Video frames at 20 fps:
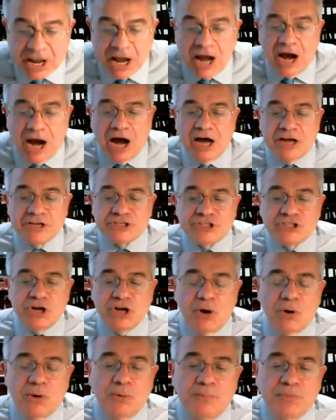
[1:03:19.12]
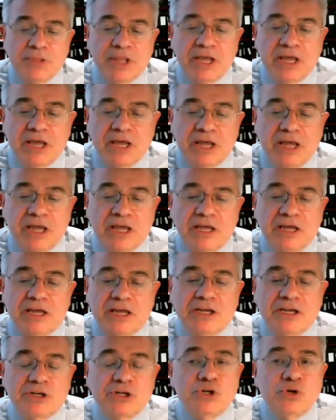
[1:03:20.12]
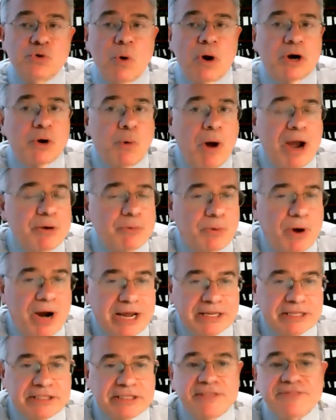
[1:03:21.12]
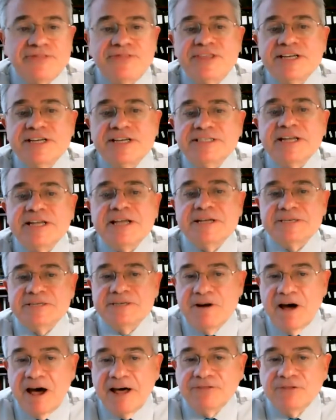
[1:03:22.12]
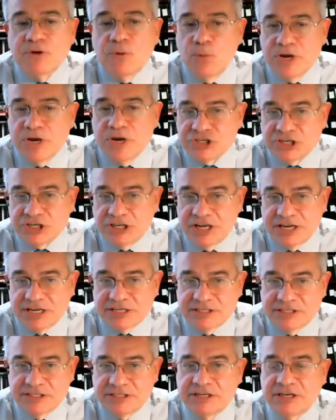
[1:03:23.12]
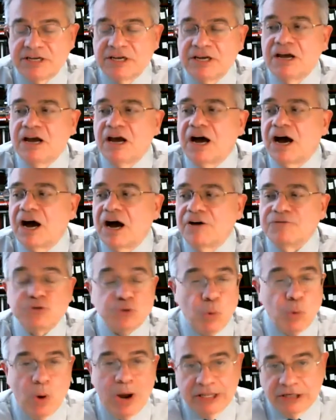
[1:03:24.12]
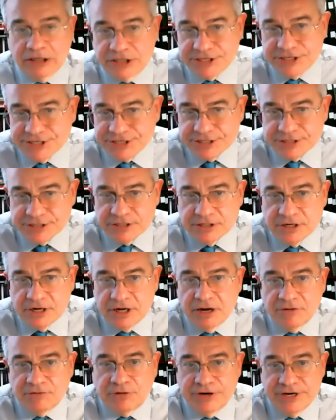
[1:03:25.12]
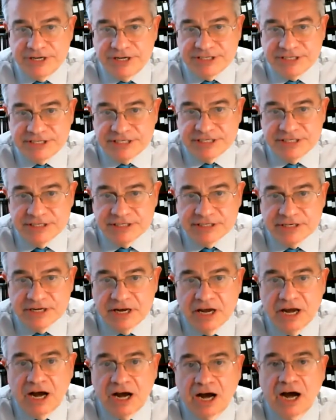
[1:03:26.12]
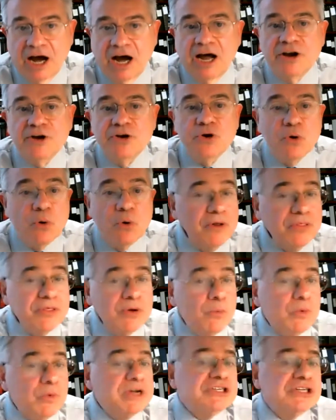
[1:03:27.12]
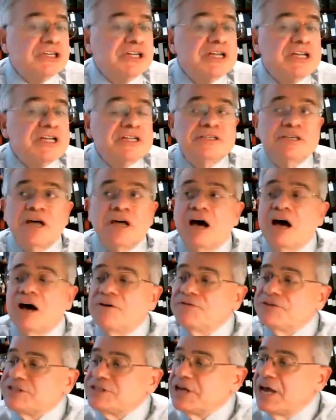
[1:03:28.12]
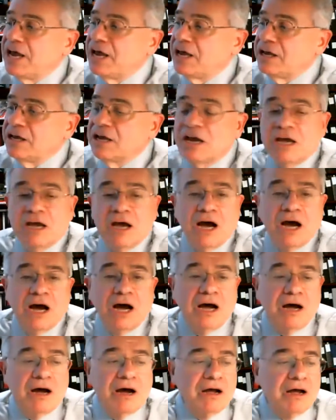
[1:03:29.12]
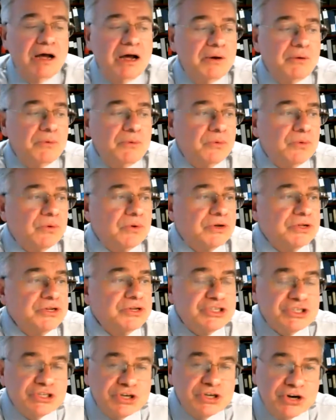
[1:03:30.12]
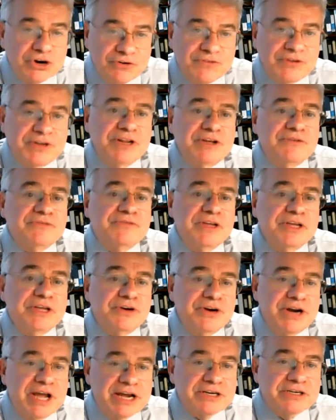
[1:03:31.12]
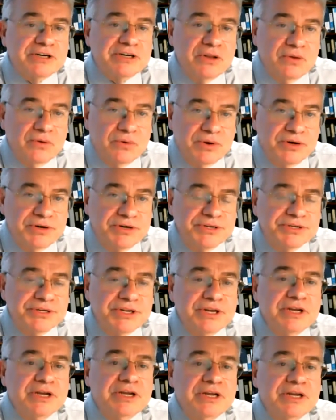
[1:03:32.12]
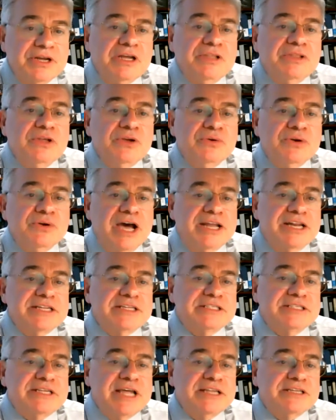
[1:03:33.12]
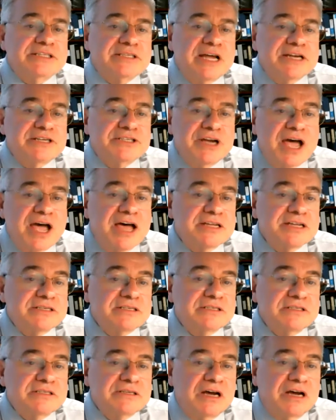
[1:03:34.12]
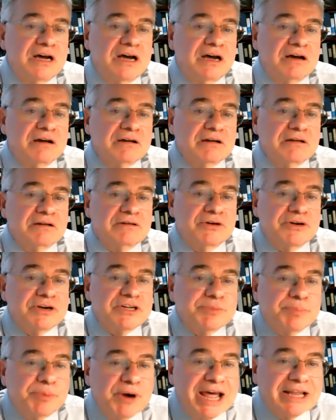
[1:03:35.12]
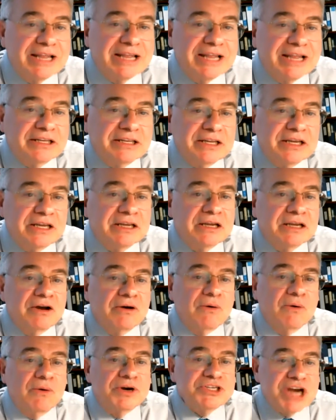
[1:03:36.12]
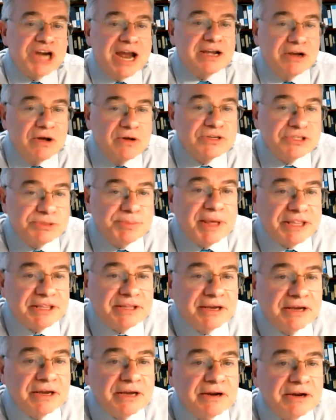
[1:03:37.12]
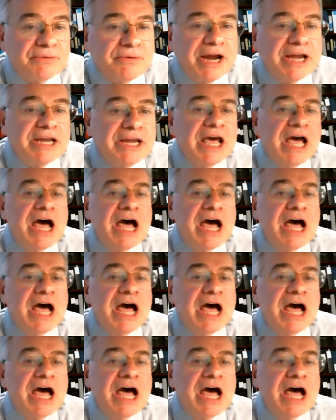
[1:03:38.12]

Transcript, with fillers: Uh, so you are quite right that this is not the wish list of Twailers, for instance, uh, nor the wish list of, say, uh, uh conservative international lawyers in the United States, such as uh, Curtis Bradley or mm. Jack Goldsmith, right?